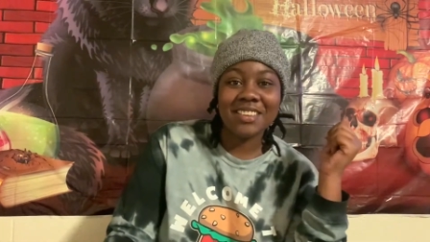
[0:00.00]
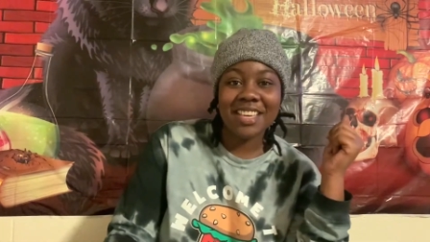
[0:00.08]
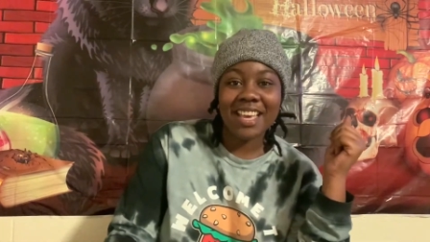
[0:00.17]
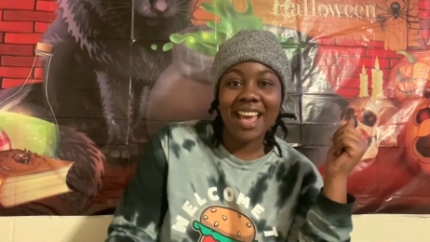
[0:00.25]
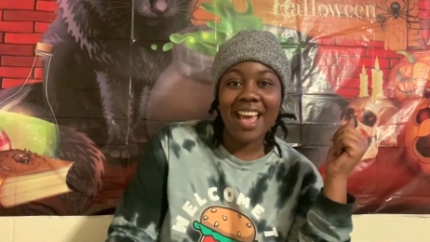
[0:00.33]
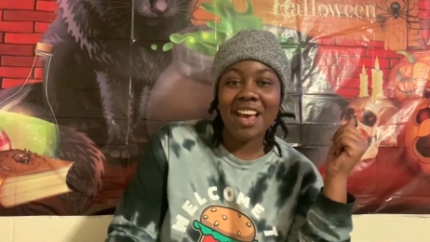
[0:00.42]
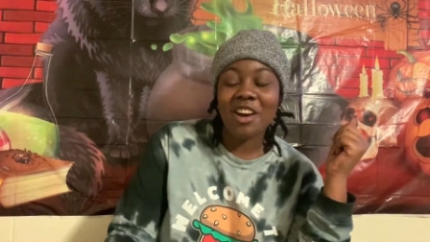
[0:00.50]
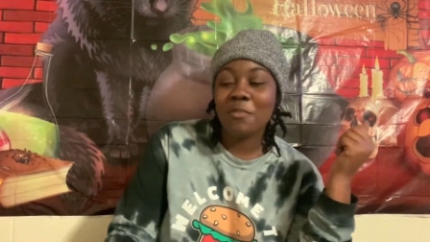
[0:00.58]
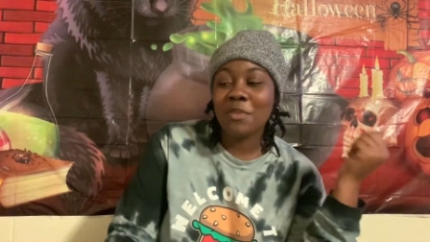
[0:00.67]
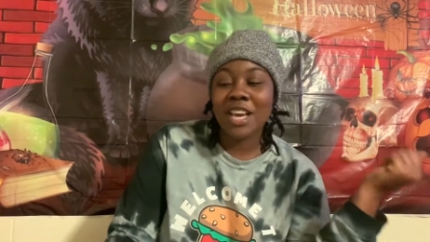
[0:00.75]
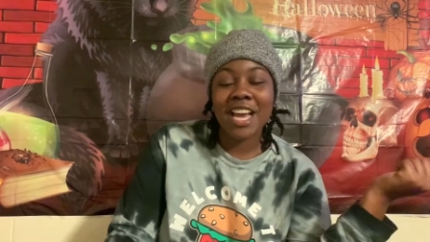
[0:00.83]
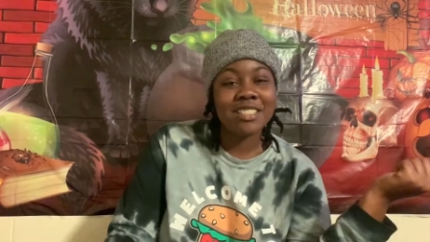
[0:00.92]
yeah, I hope
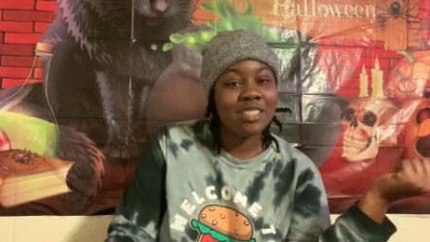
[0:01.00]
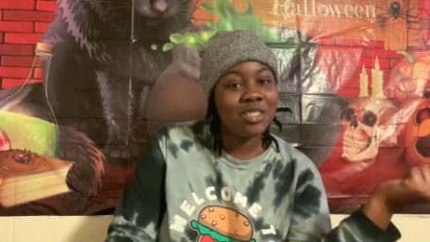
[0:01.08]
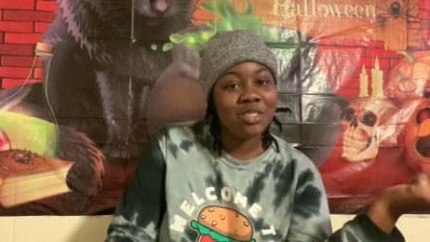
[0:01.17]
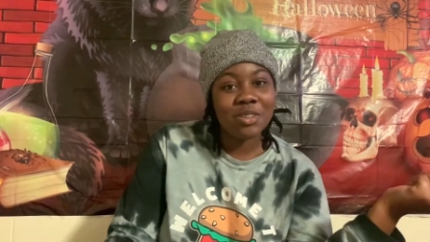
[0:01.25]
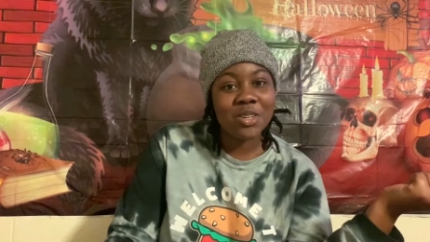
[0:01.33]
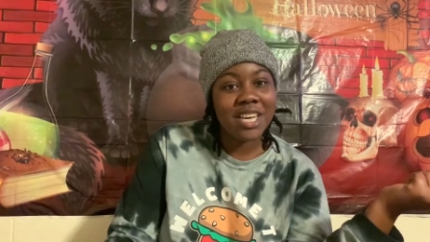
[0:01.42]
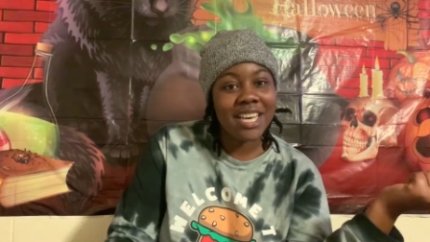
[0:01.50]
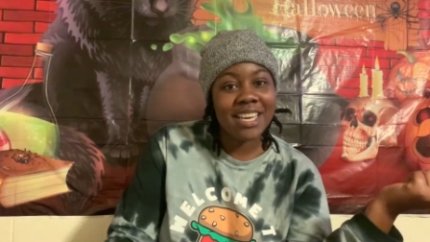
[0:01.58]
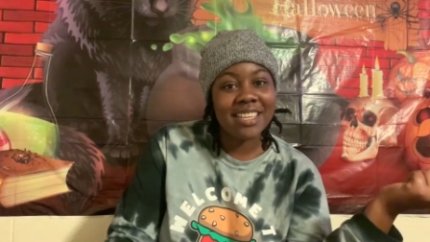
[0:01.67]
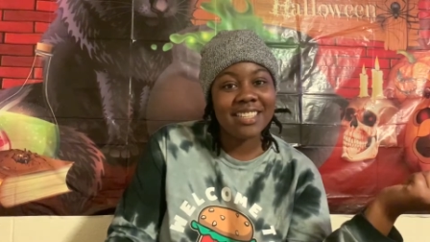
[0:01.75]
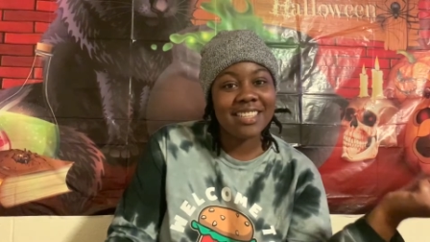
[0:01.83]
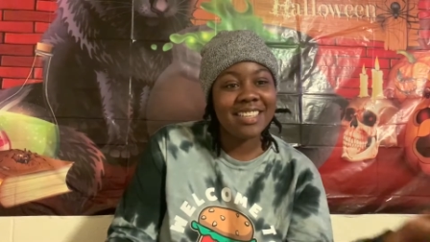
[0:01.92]
you guys enjoyed.